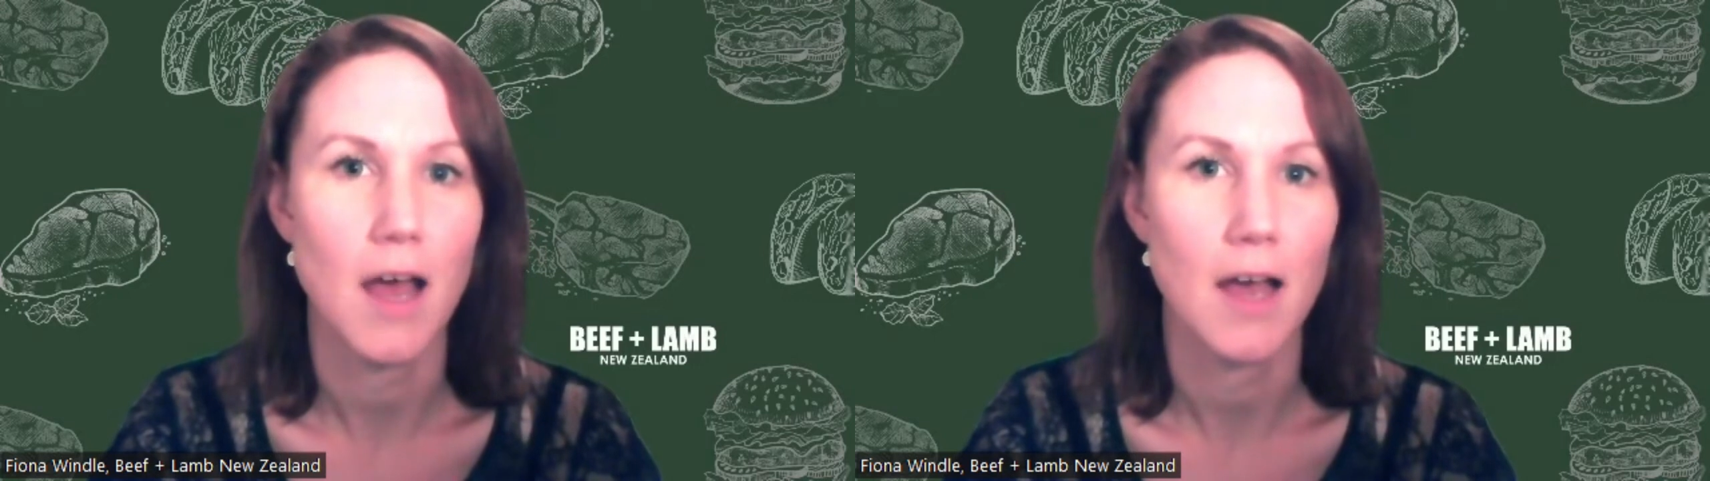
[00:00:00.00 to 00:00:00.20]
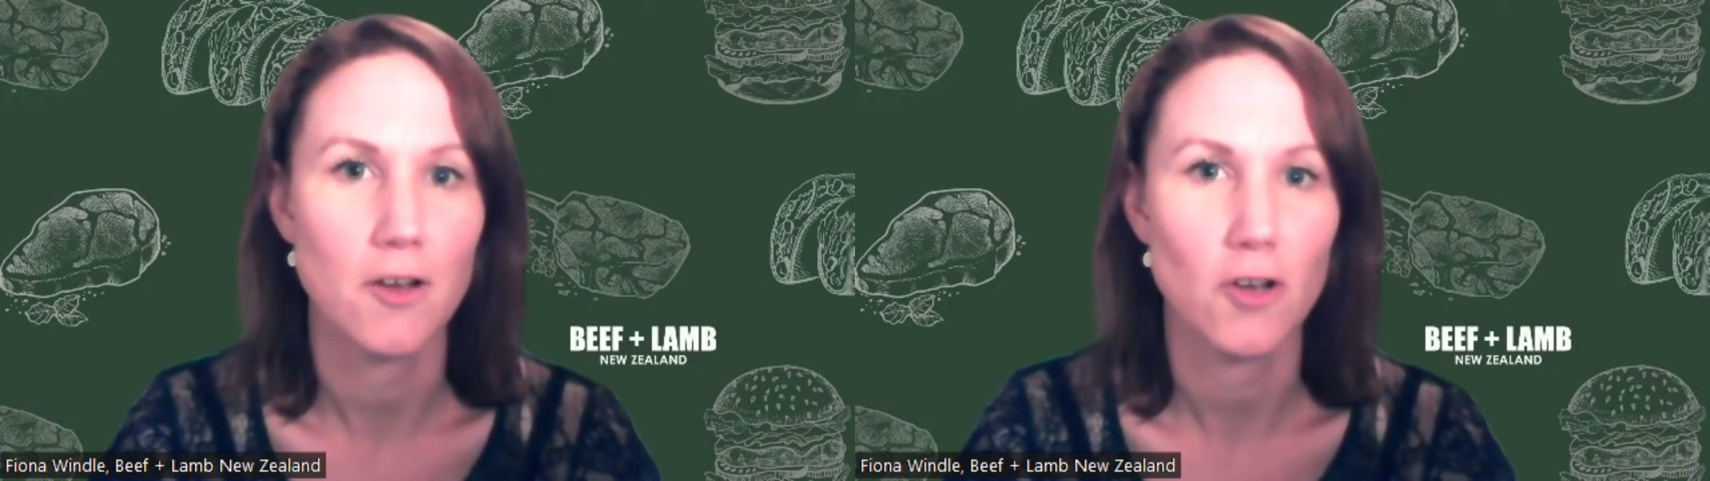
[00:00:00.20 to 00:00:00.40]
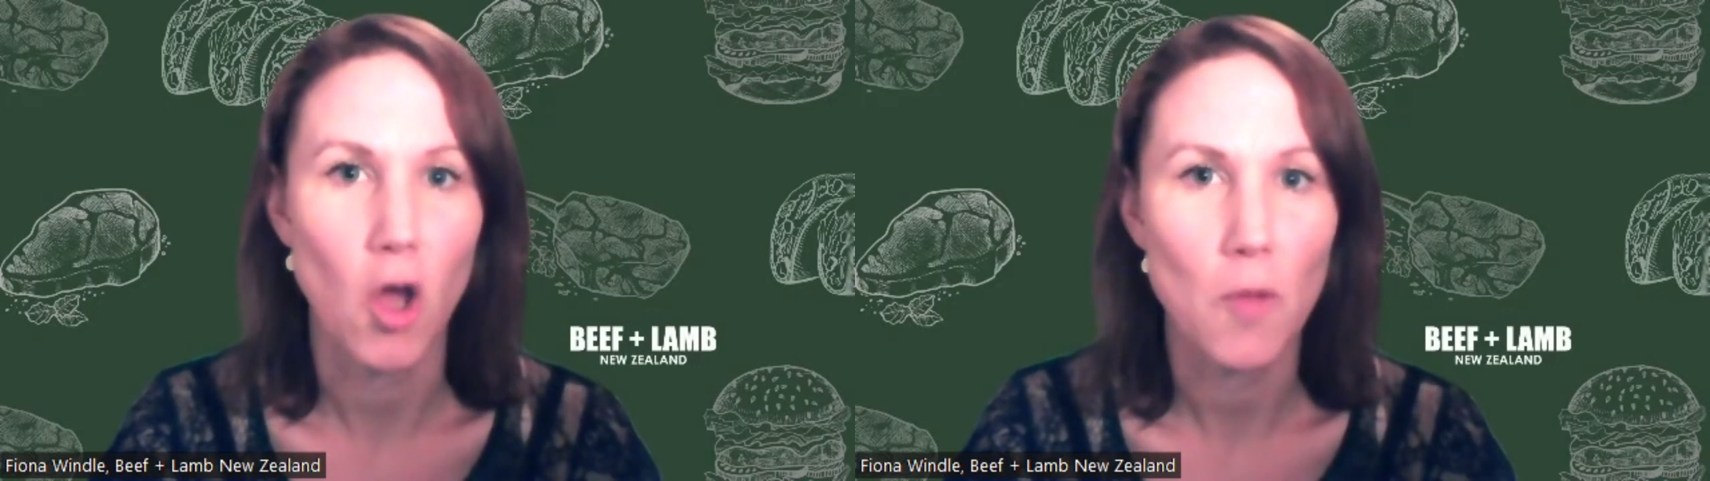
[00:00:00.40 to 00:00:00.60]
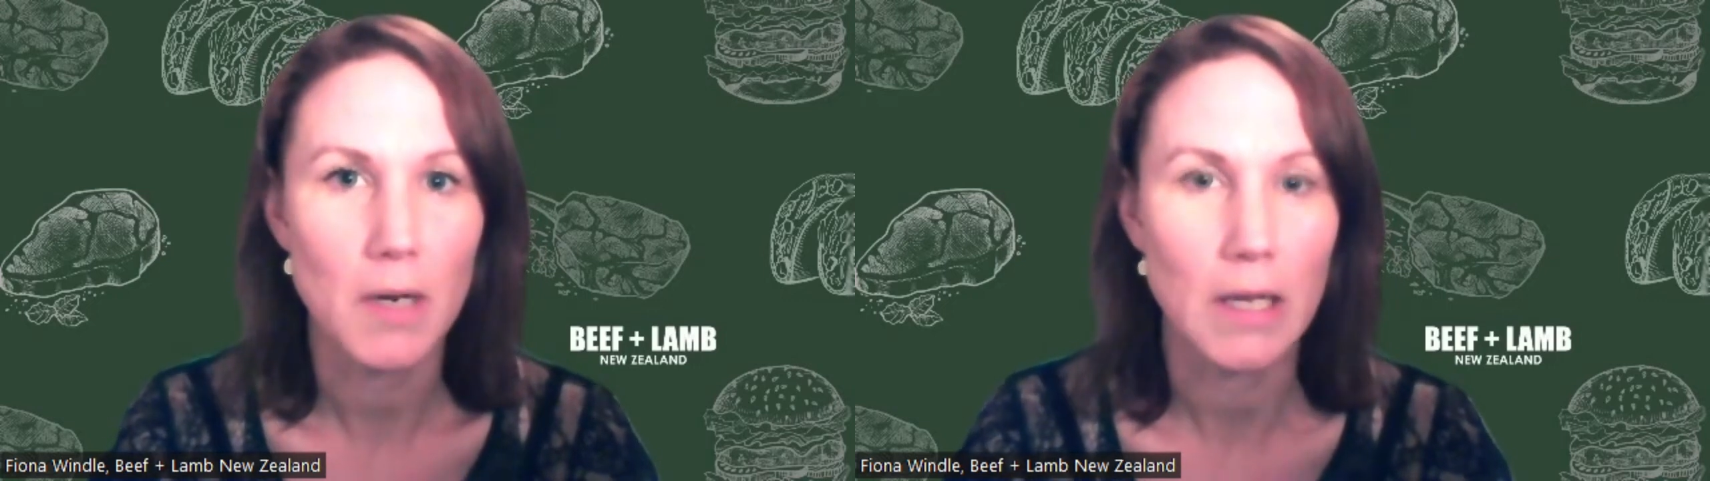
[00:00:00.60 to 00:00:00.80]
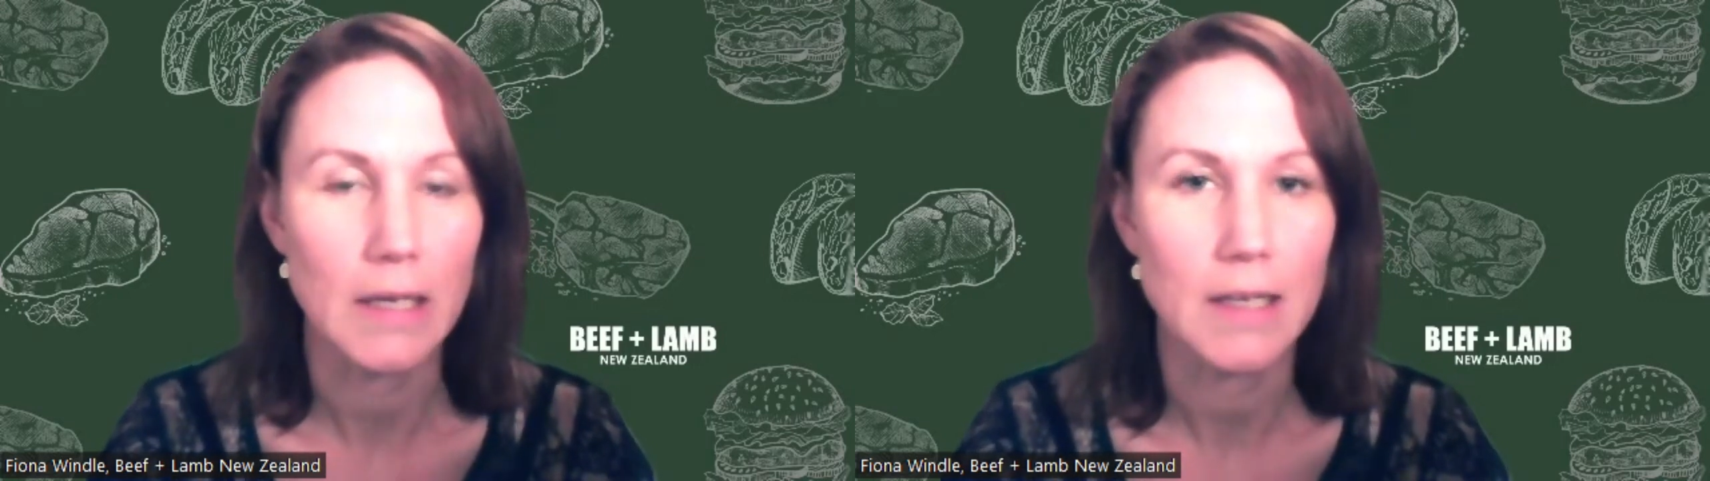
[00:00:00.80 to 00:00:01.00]

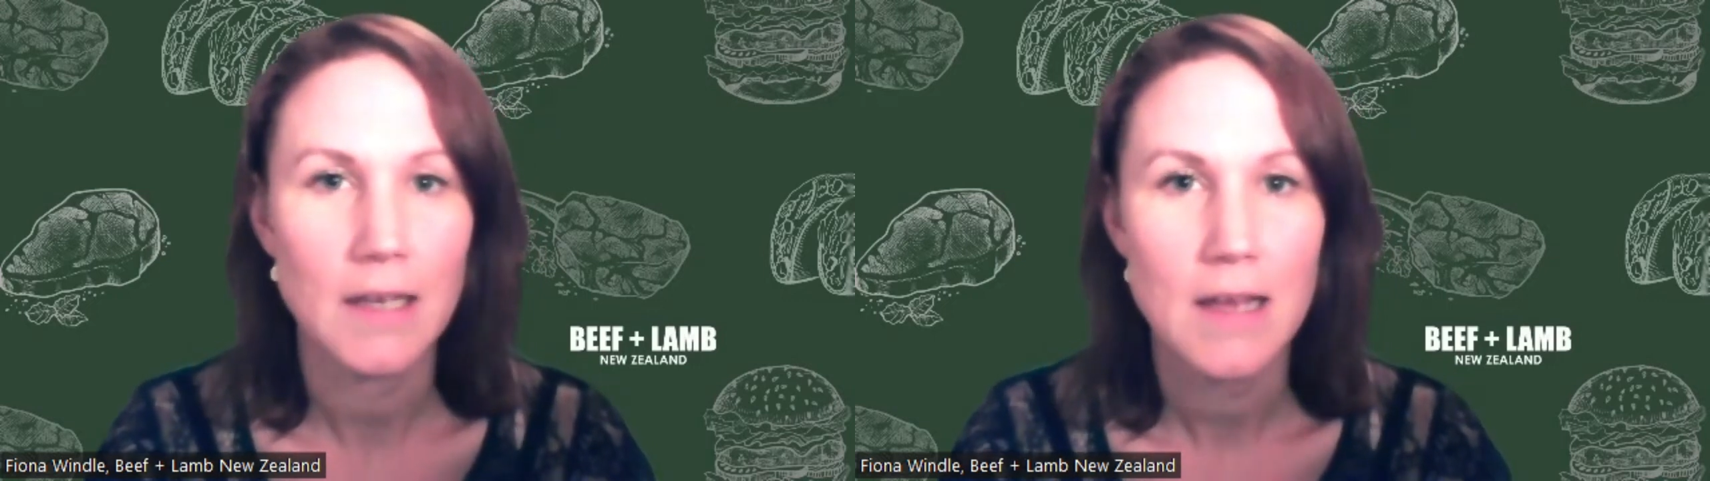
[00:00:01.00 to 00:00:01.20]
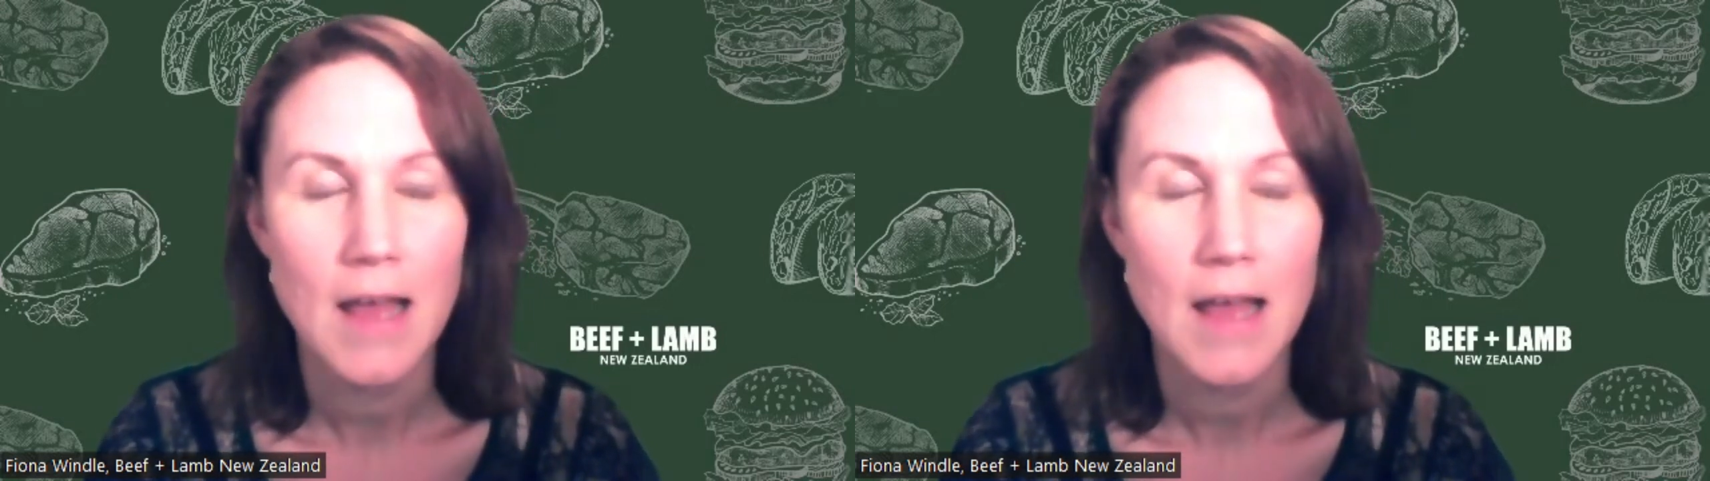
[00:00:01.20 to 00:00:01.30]
globally.